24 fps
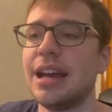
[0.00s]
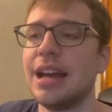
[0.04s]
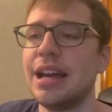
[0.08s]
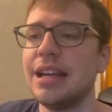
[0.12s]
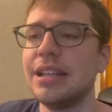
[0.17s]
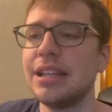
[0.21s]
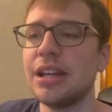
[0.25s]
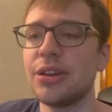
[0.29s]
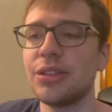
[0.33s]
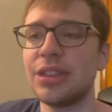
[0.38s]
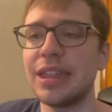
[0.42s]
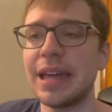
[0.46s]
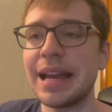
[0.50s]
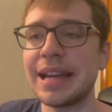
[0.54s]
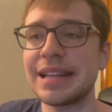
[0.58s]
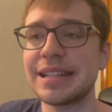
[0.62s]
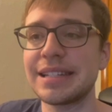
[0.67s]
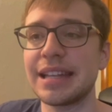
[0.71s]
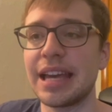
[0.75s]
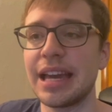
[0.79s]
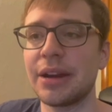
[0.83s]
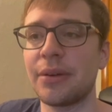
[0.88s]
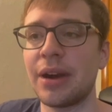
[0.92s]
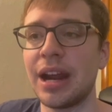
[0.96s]
The other thing
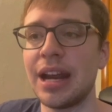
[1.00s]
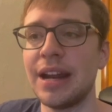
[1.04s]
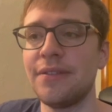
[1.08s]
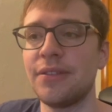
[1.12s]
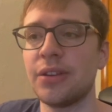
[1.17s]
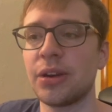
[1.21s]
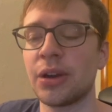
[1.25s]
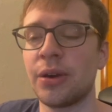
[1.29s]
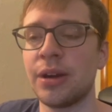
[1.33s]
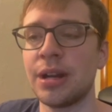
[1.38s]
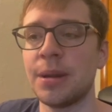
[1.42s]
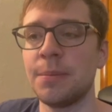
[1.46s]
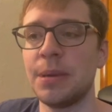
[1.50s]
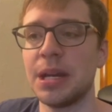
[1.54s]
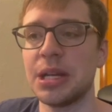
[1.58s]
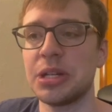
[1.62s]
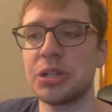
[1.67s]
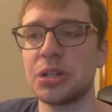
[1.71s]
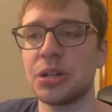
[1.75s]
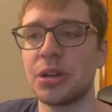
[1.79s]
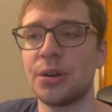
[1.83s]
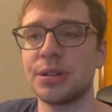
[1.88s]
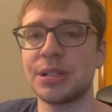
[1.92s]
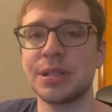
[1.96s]
is like, right, if you're going to big
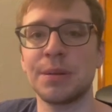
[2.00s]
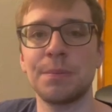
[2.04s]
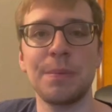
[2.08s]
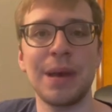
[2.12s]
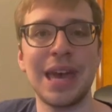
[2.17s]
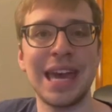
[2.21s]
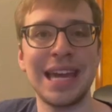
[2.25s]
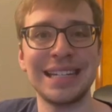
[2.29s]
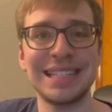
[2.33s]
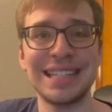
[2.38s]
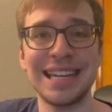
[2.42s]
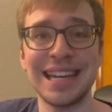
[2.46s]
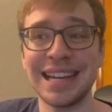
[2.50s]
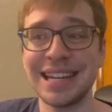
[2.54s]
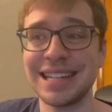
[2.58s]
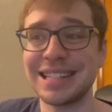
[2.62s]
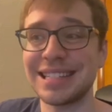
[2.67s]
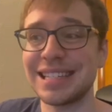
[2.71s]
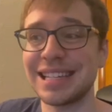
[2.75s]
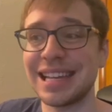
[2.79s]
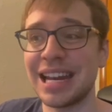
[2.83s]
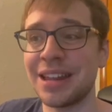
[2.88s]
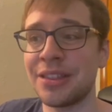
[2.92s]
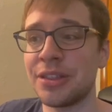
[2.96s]
shows and paying
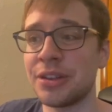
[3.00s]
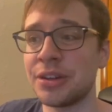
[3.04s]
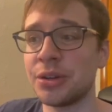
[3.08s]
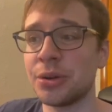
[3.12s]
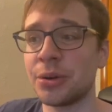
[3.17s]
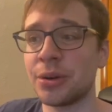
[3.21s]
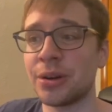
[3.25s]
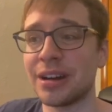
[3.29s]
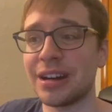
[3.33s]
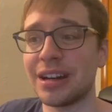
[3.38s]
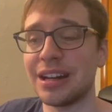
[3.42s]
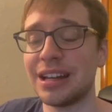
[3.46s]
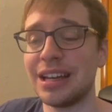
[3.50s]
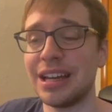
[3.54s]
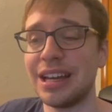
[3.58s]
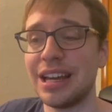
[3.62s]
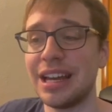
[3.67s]
tickets to get in the door.